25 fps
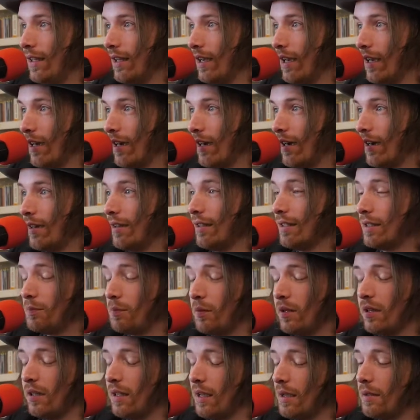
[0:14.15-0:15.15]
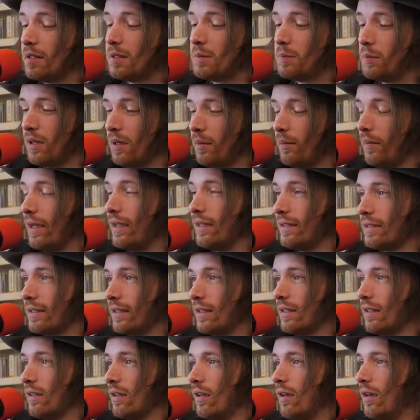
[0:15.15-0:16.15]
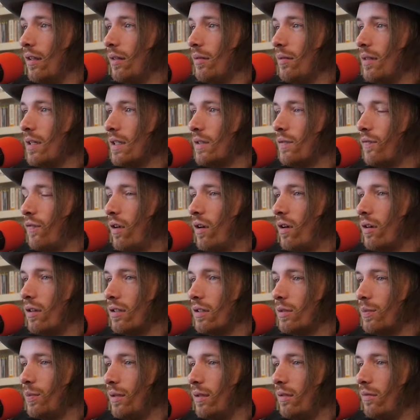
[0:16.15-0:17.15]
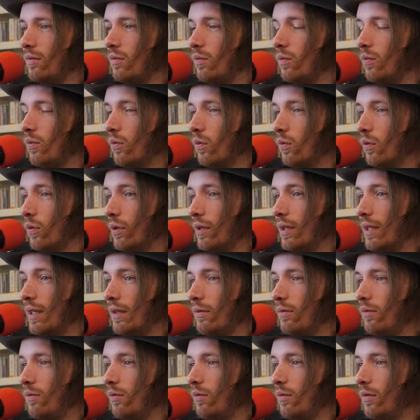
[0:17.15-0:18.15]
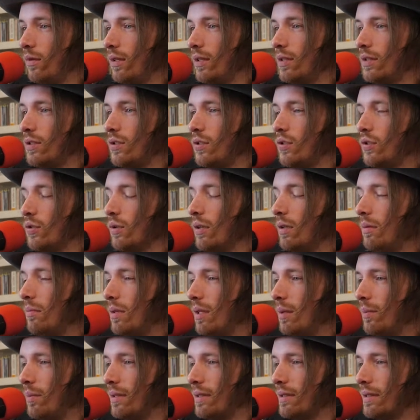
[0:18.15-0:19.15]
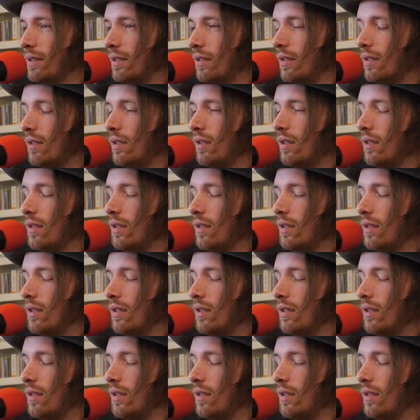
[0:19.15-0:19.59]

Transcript: Yeah, it's been amazing. This fall has been really extremely busy.